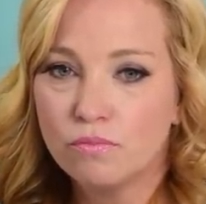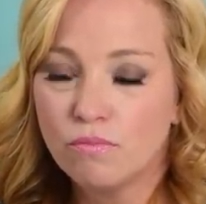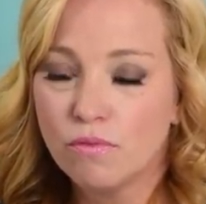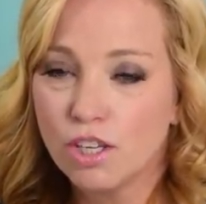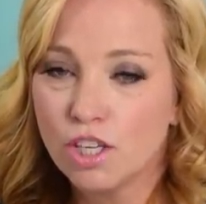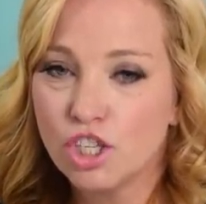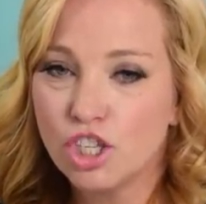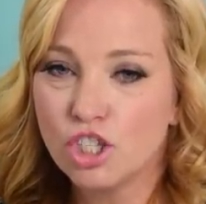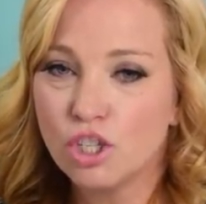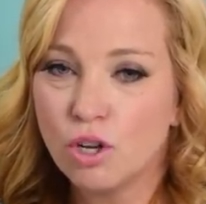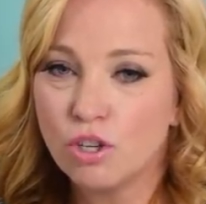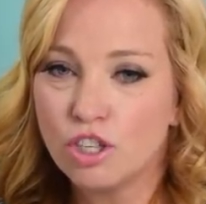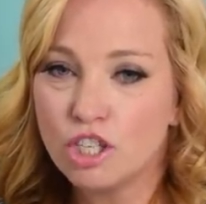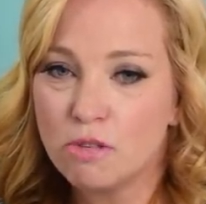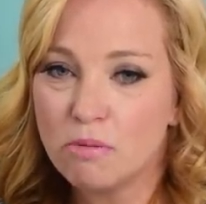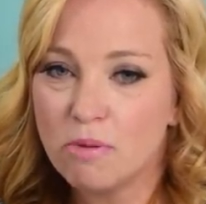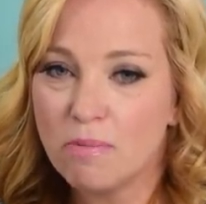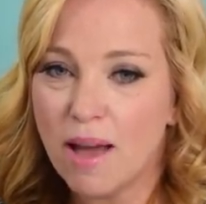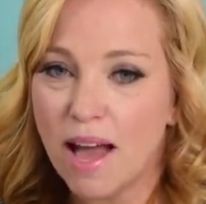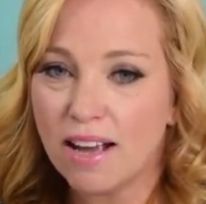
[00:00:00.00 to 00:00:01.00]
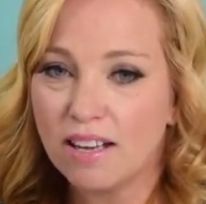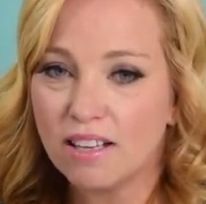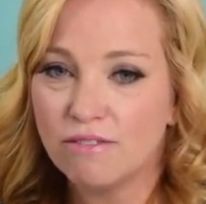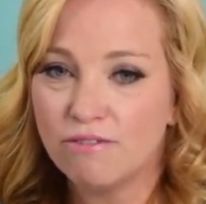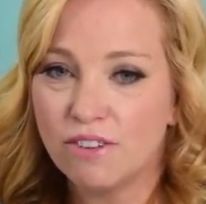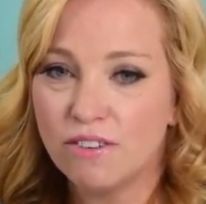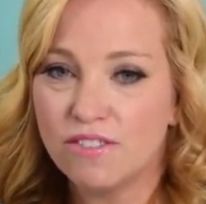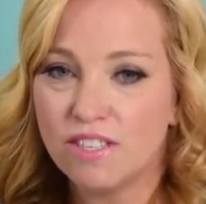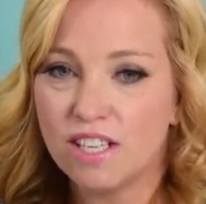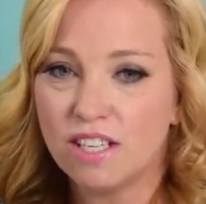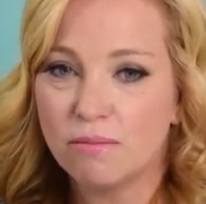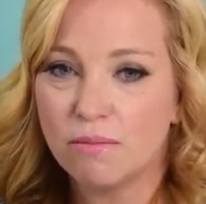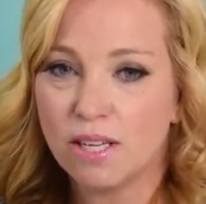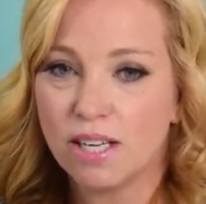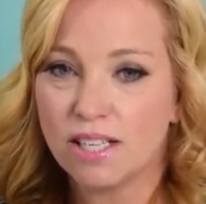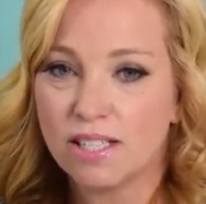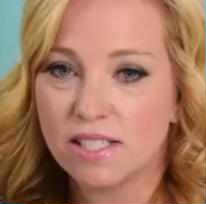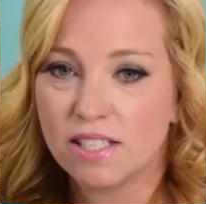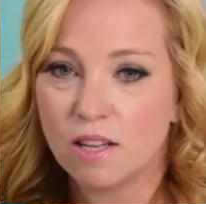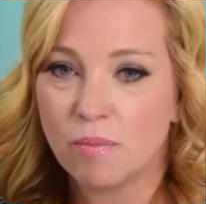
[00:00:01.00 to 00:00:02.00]
She told her she'd be back in 15
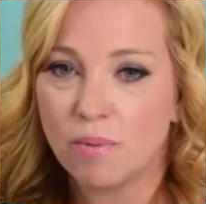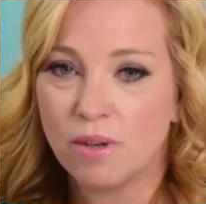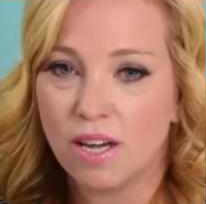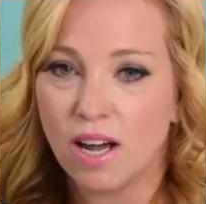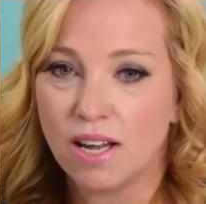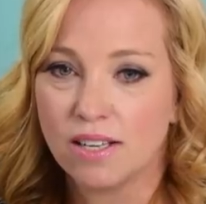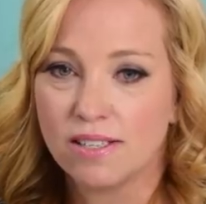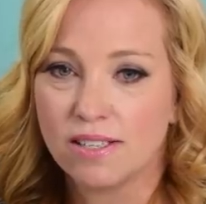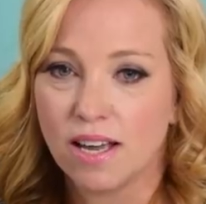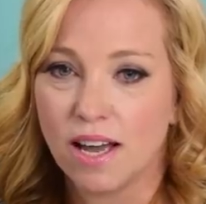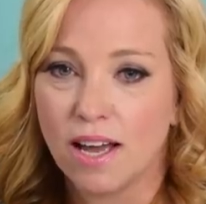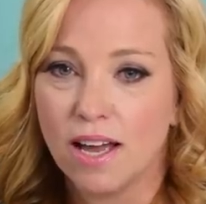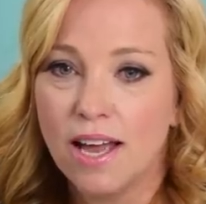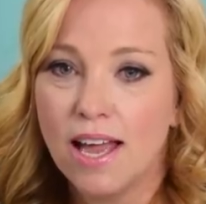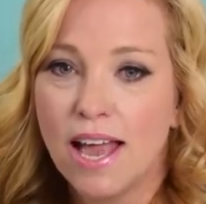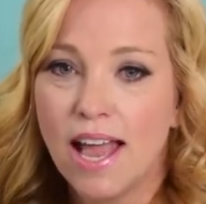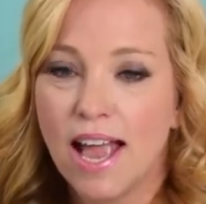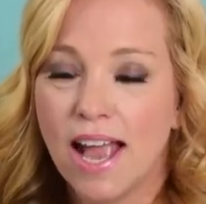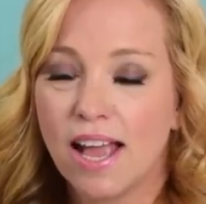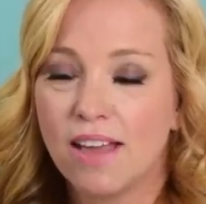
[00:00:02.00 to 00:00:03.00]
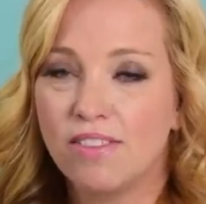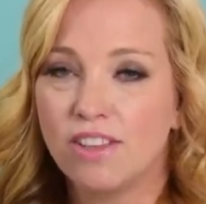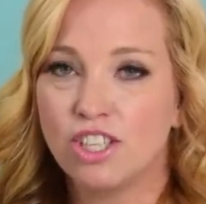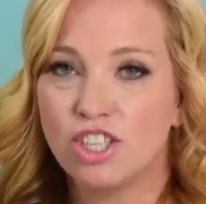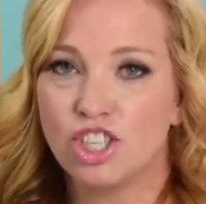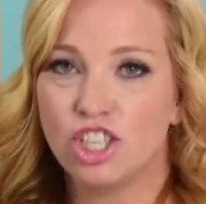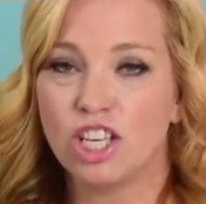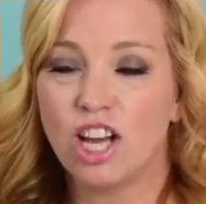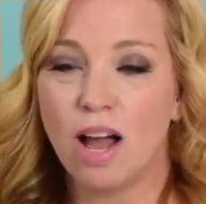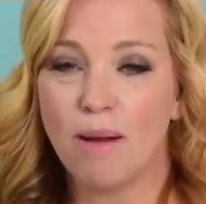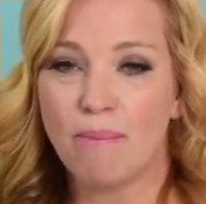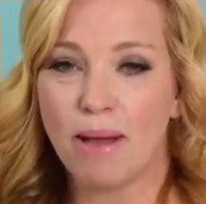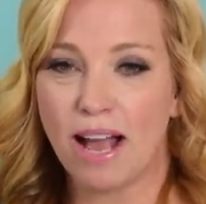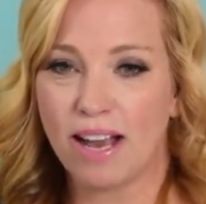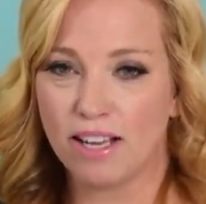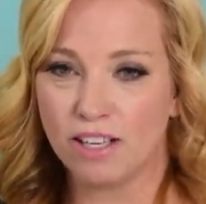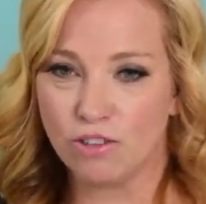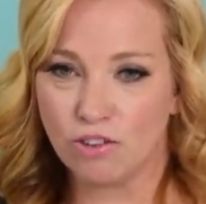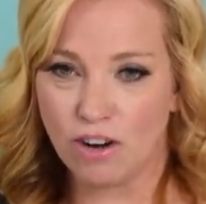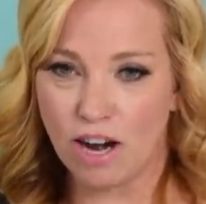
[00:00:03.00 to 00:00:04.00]
minutes to the piazza, and then she got
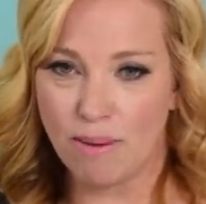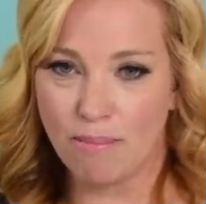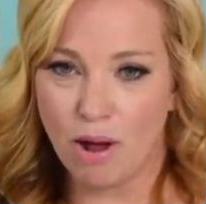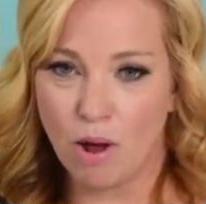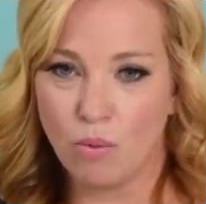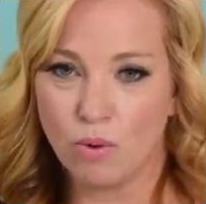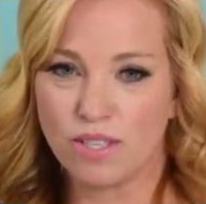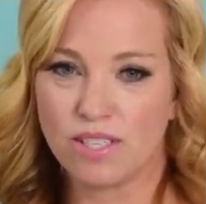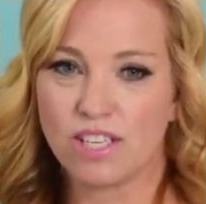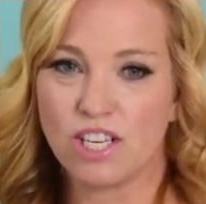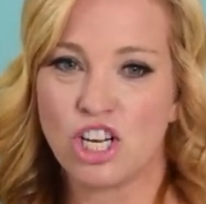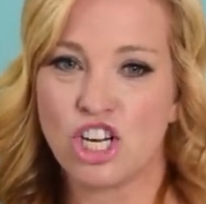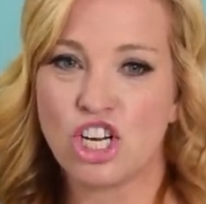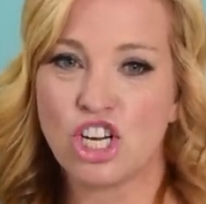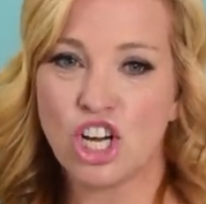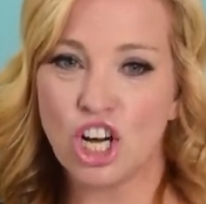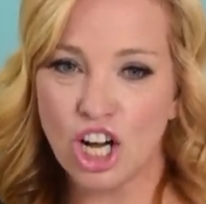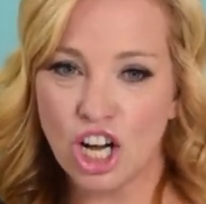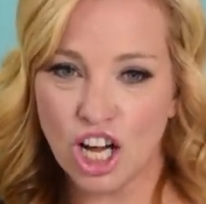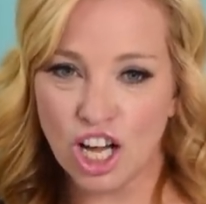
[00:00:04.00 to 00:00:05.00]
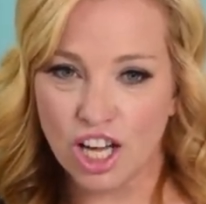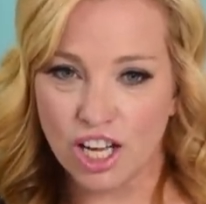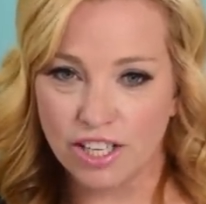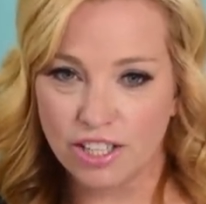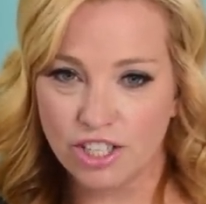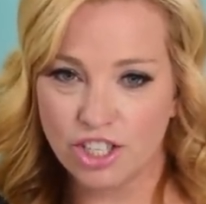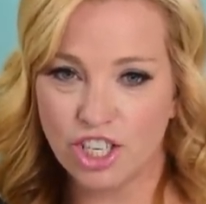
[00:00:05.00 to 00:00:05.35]
back and grandma was gone.